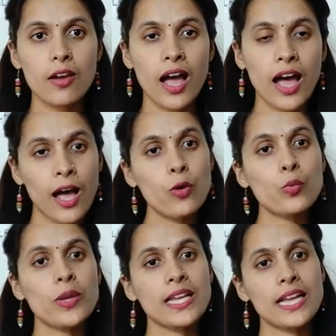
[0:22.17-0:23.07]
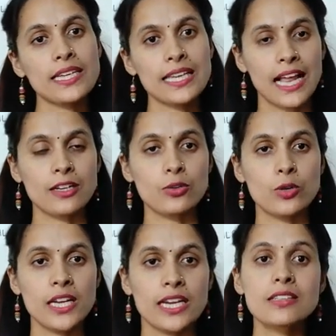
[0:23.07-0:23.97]
how we can
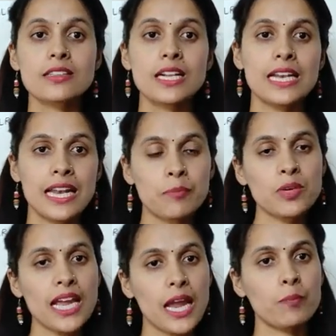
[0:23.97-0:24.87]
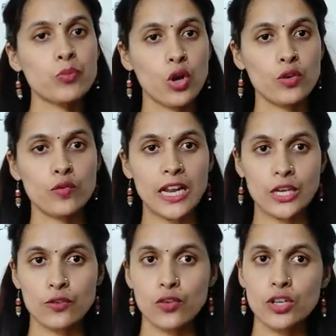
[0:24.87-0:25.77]
calculate the lambda m naught
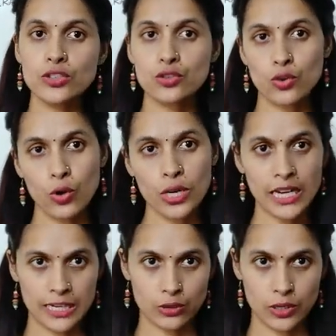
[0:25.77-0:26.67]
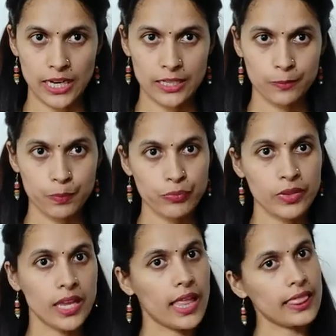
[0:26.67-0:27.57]
value for strong electrolyte.
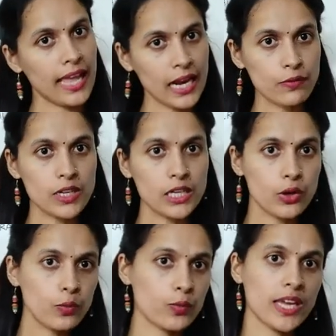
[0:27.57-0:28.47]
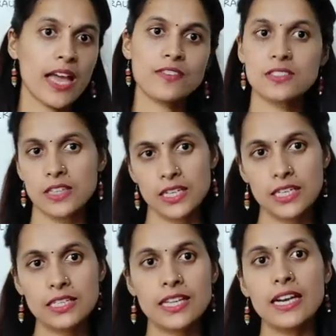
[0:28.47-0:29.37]
In that video, we have
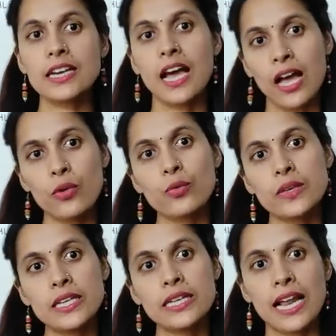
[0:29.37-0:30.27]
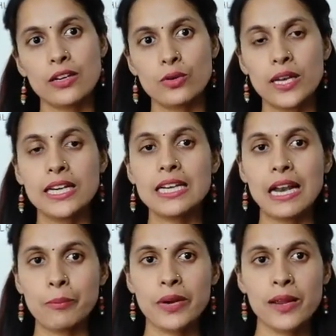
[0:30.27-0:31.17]
studied that how we calculate
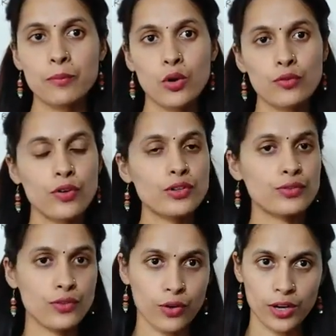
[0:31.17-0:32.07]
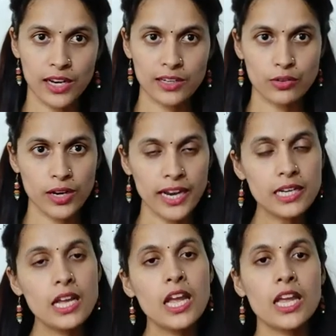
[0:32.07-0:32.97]
lambda m naught for strong
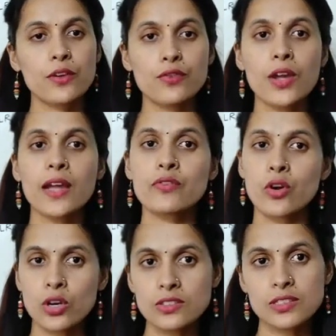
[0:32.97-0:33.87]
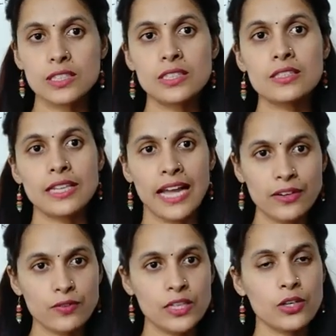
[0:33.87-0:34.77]
electrolyte. If you have not seen
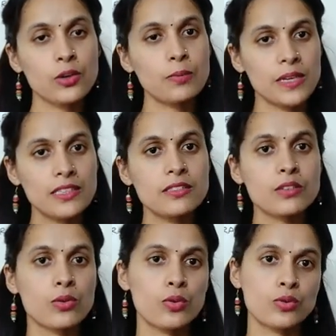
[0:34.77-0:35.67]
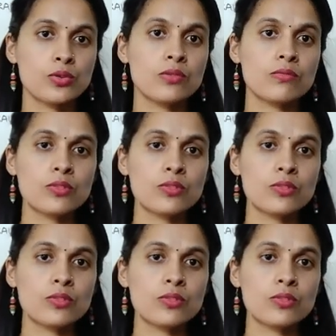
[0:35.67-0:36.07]
that video, please go